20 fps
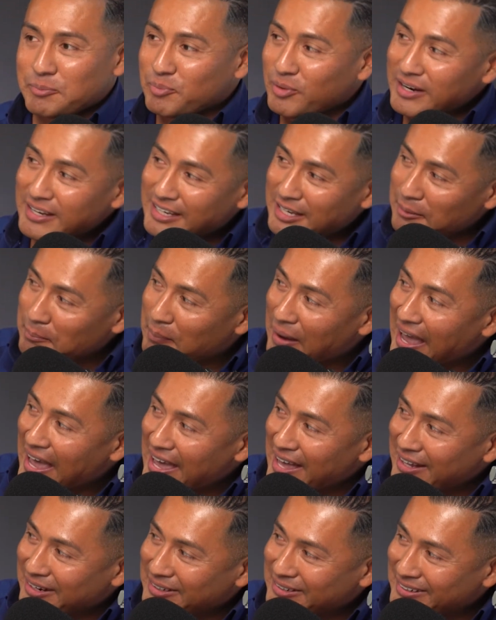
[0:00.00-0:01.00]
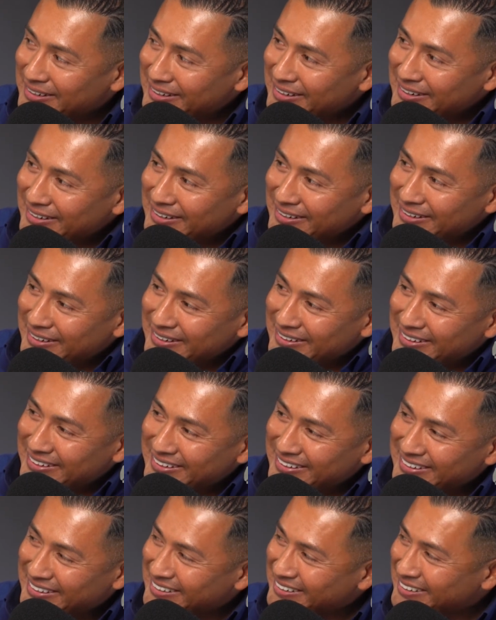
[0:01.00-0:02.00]
Breaking Bad. Oh
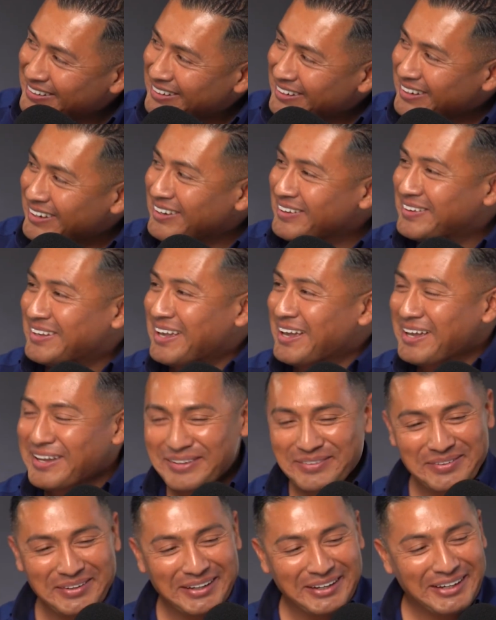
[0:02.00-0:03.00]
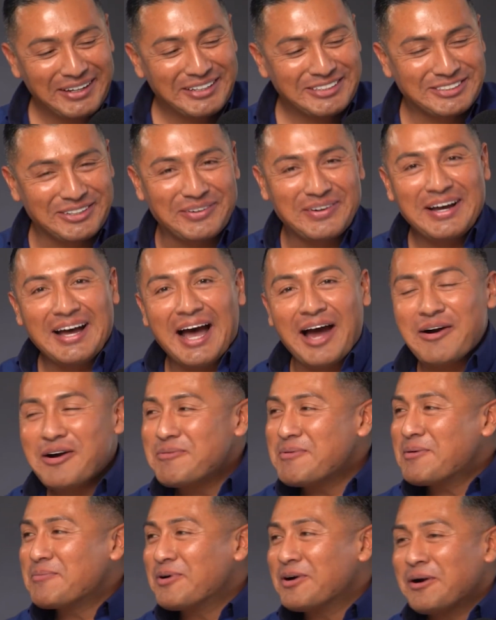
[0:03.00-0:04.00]
man. Okay, so I
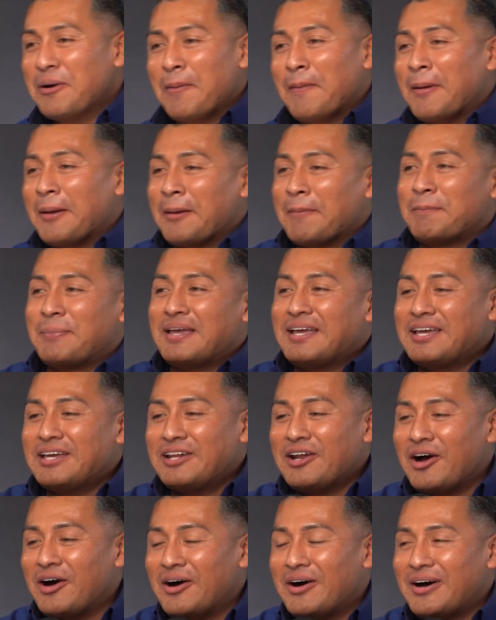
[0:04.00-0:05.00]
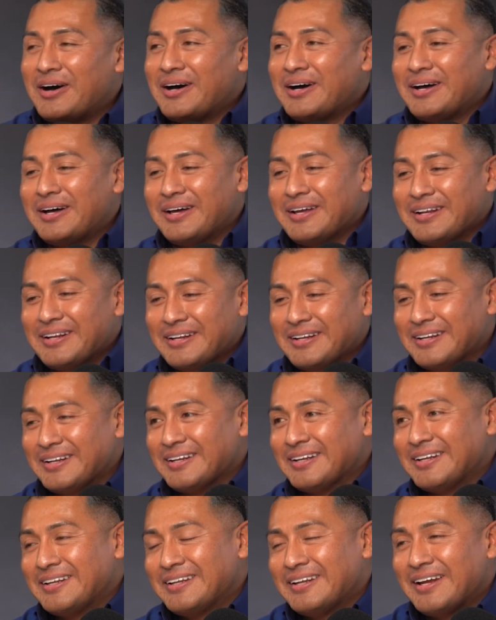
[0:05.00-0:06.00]
remember being
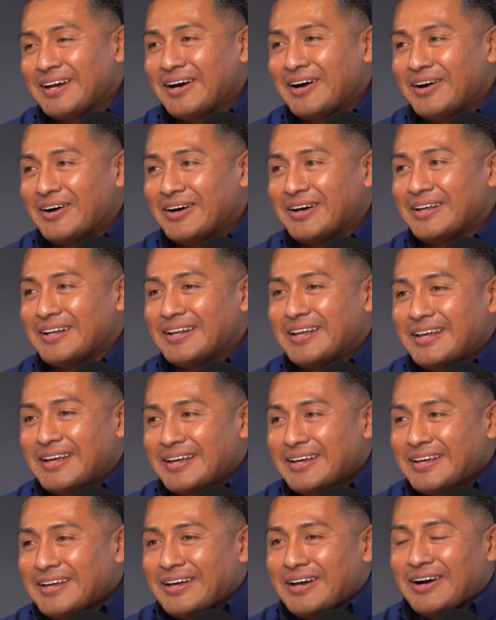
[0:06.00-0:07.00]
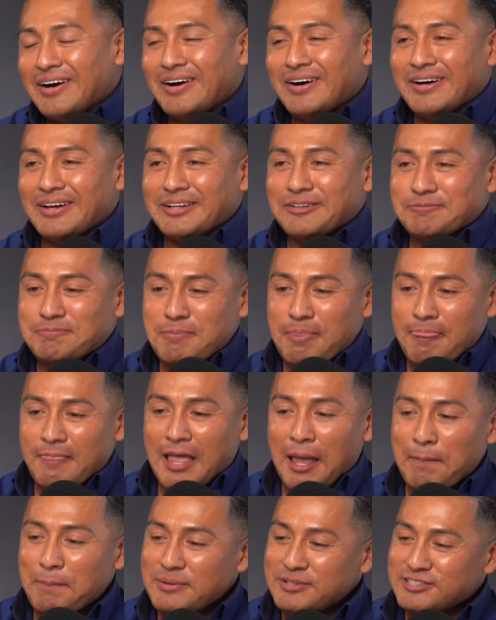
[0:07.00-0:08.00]
on on on
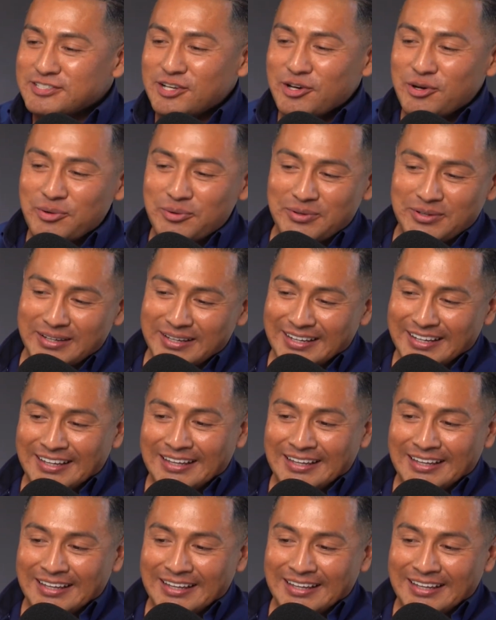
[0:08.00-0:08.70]
episode